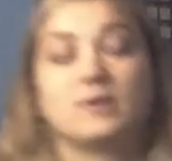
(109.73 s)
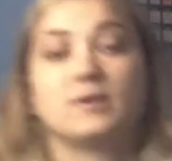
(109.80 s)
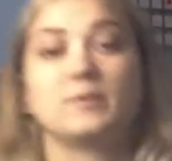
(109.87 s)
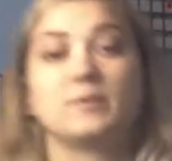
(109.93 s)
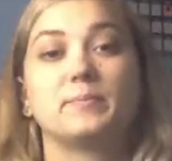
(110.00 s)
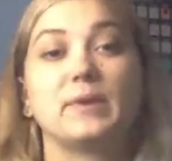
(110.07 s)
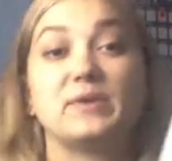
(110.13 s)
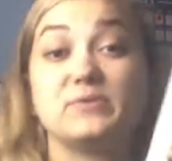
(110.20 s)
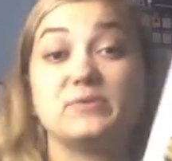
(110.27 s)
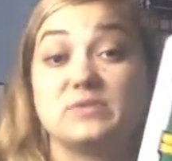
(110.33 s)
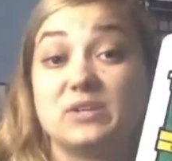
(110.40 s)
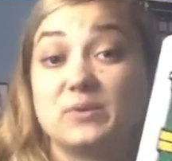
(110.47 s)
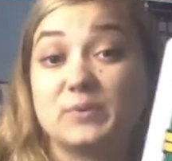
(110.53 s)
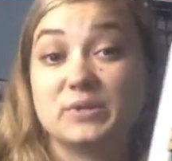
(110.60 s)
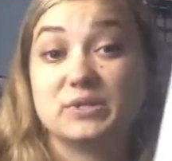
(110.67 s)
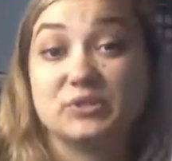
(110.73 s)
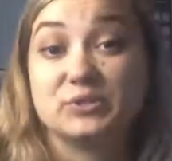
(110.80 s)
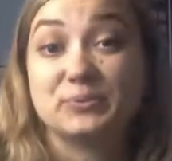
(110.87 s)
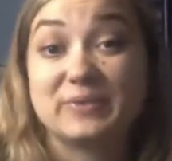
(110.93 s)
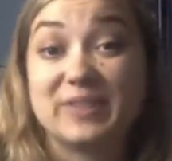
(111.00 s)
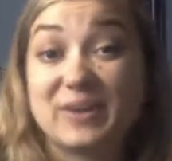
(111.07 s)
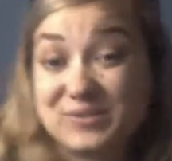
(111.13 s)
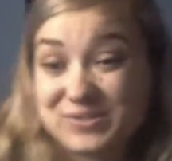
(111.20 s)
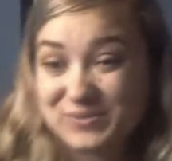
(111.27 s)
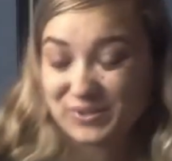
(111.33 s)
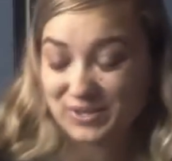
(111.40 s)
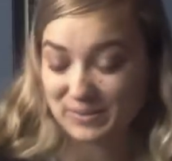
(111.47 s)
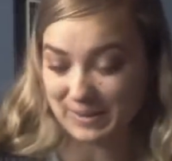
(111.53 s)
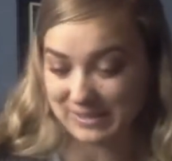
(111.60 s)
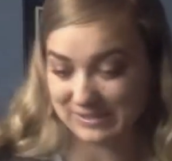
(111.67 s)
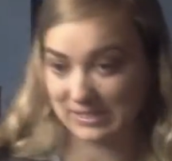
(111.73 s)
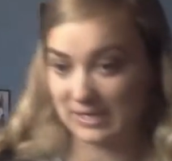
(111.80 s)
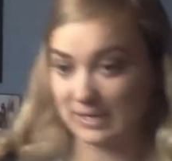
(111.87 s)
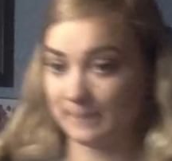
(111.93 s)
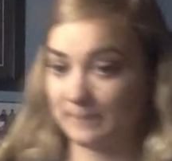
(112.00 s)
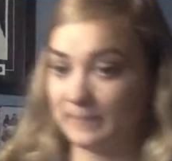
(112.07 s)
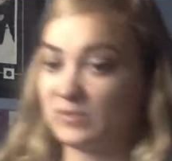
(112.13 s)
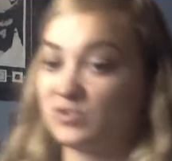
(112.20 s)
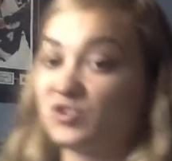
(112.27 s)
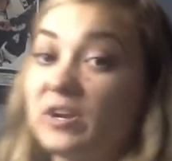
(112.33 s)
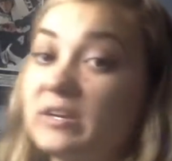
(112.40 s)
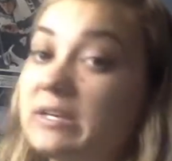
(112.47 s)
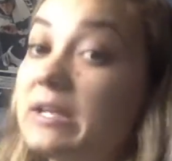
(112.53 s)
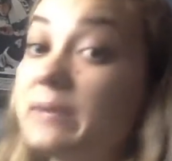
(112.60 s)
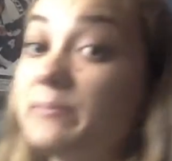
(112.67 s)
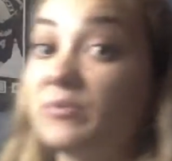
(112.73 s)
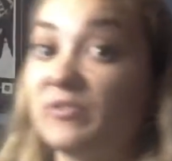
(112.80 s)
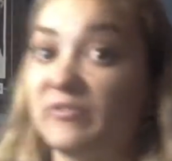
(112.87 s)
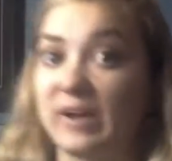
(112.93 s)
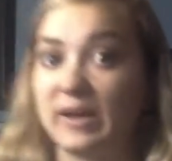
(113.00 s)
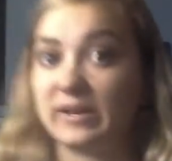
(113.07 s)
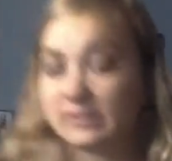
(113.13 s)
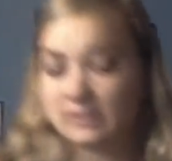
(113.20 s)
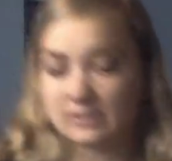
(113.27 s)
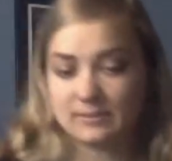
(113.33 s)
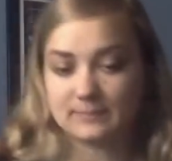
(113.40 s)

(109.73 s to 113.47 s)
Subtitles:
by using wood glue, but that's really messy. Let's try and improvise.